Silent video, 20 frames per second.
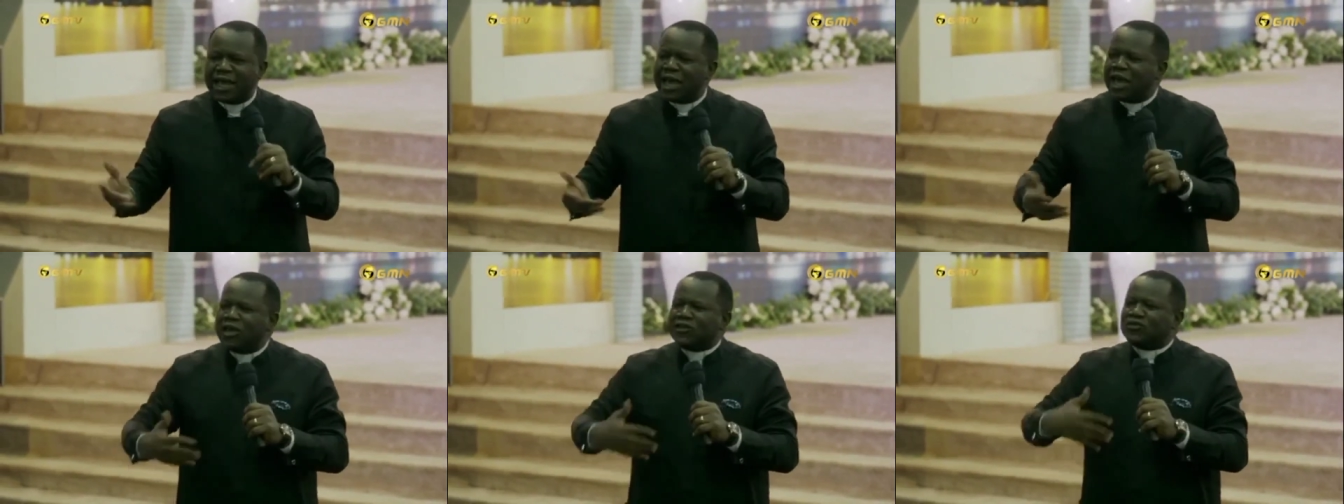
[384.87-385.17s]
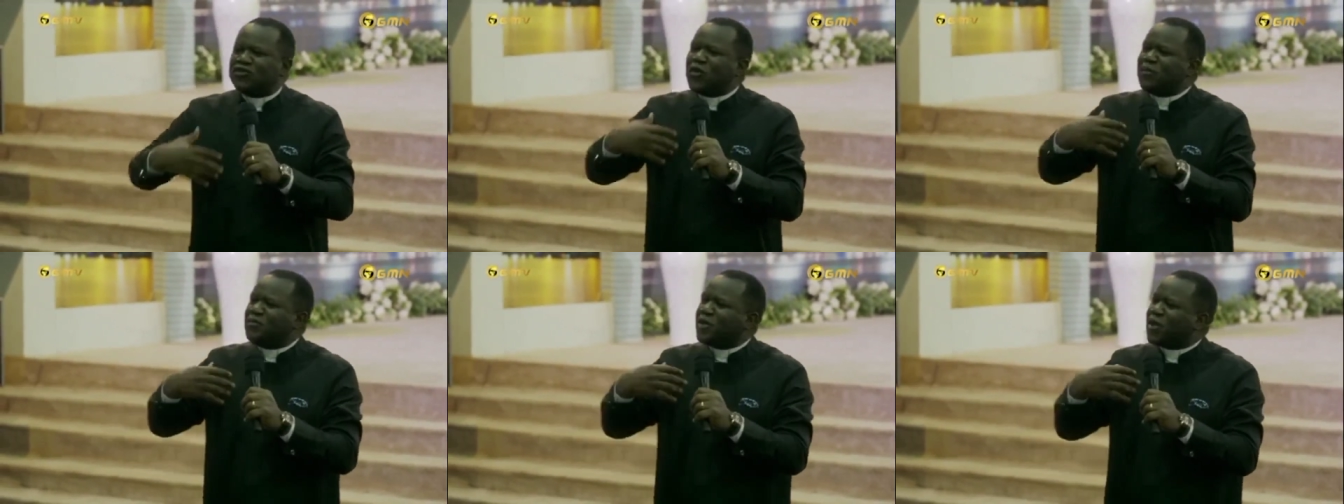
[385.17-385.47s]
It's
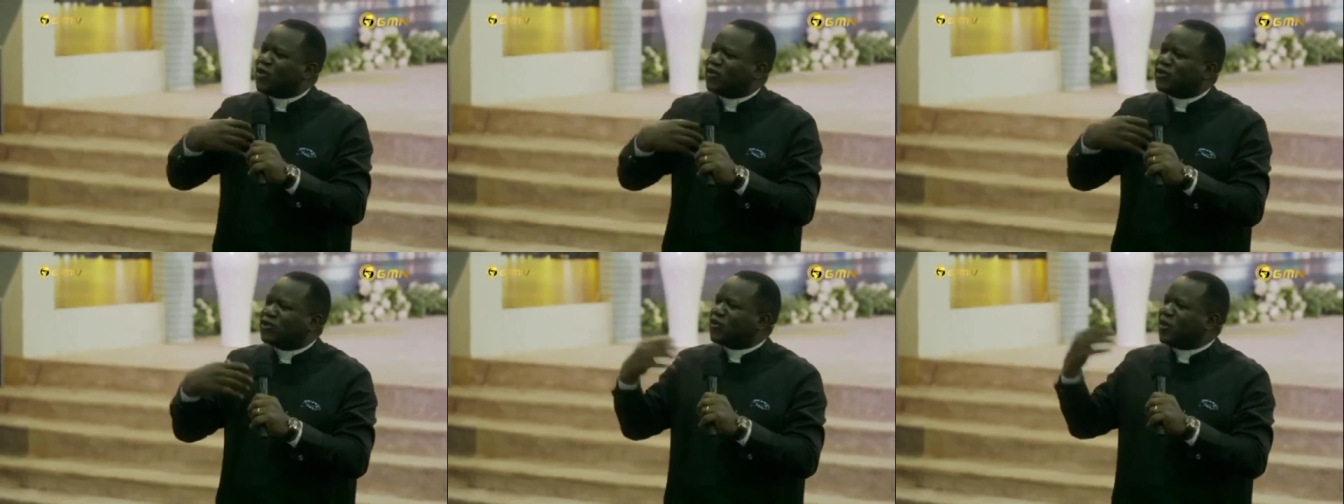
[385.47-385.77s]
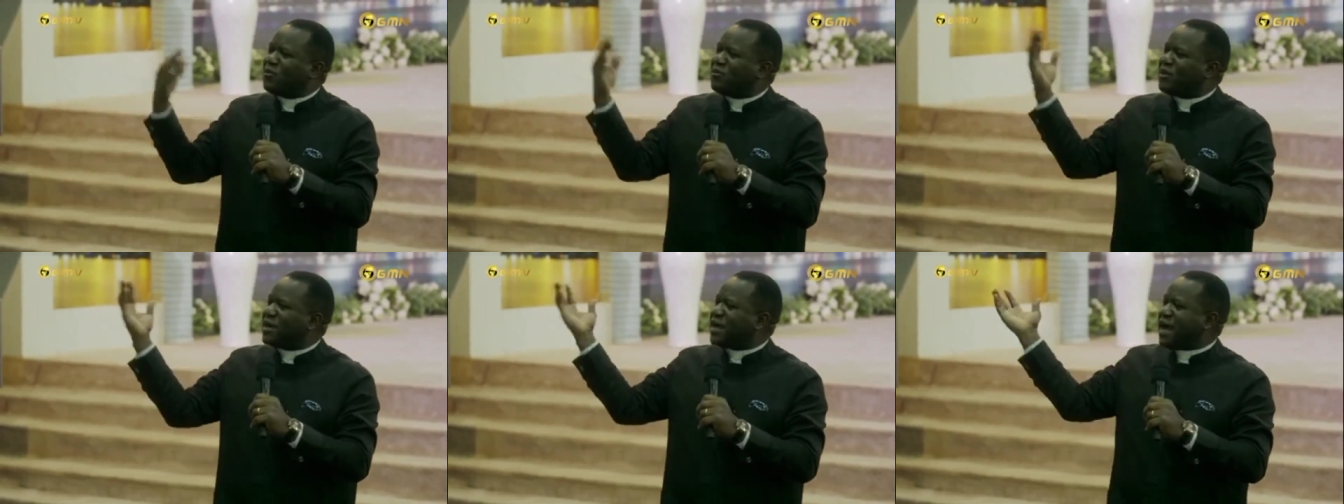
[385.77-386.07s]
not because
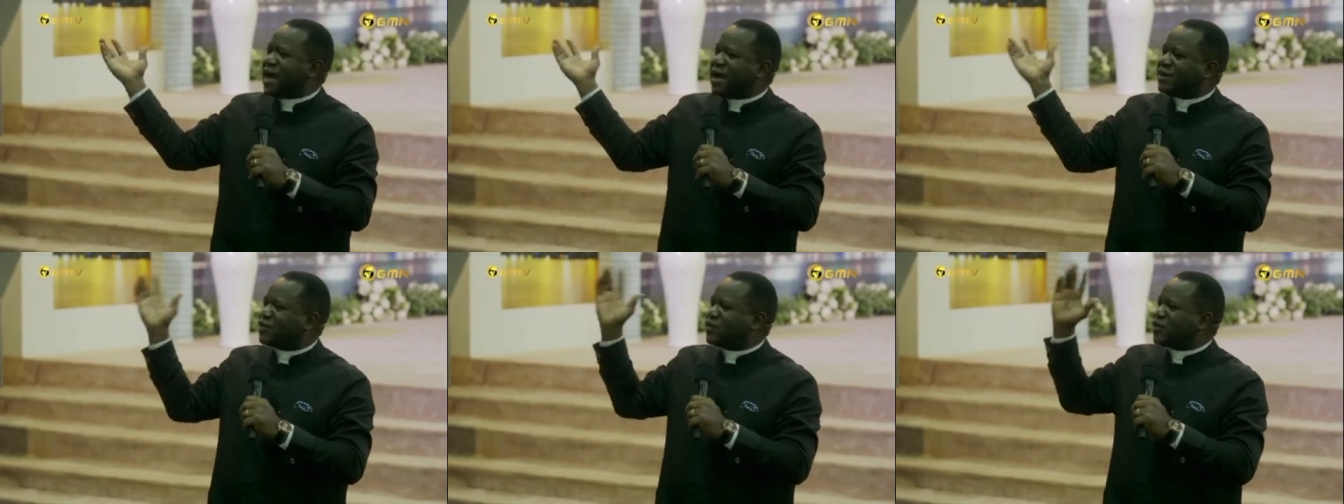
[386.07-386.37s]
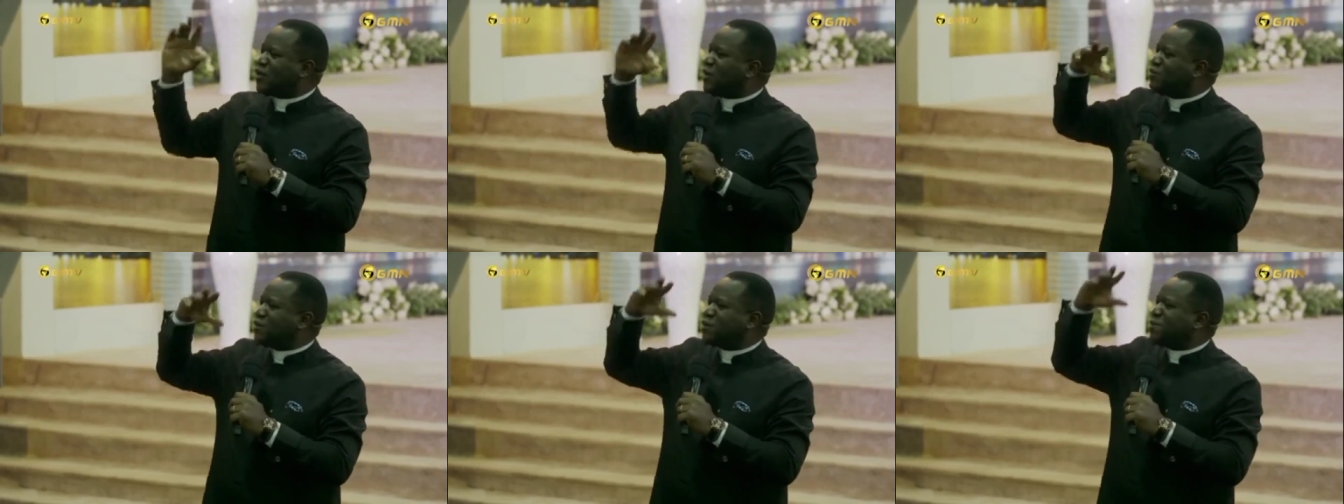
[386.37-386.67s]
somebody has
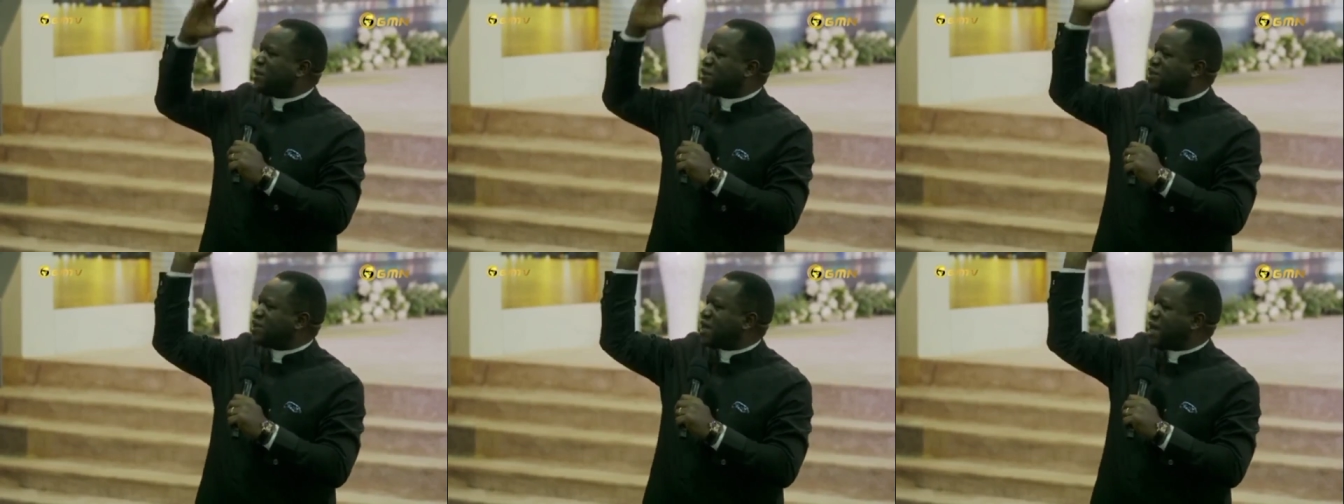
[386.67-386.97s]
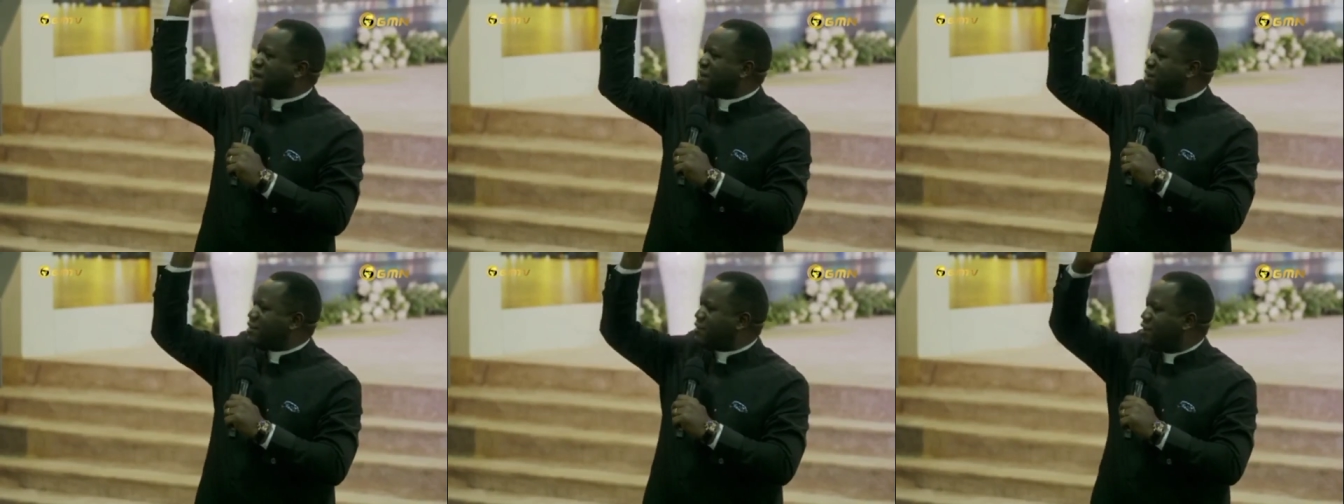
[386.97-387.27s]
some
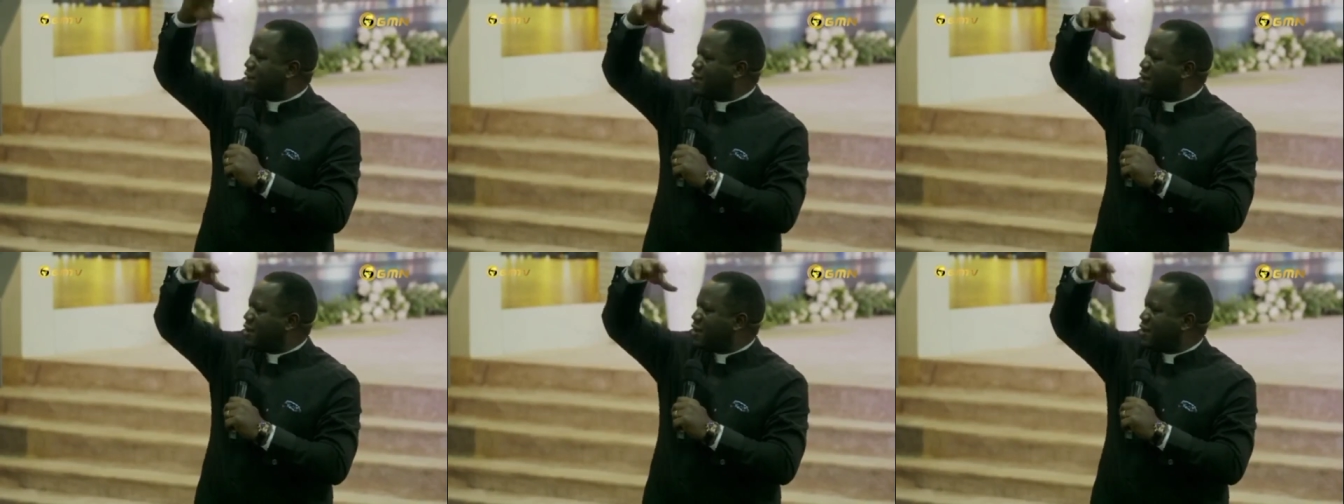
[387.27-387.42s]
special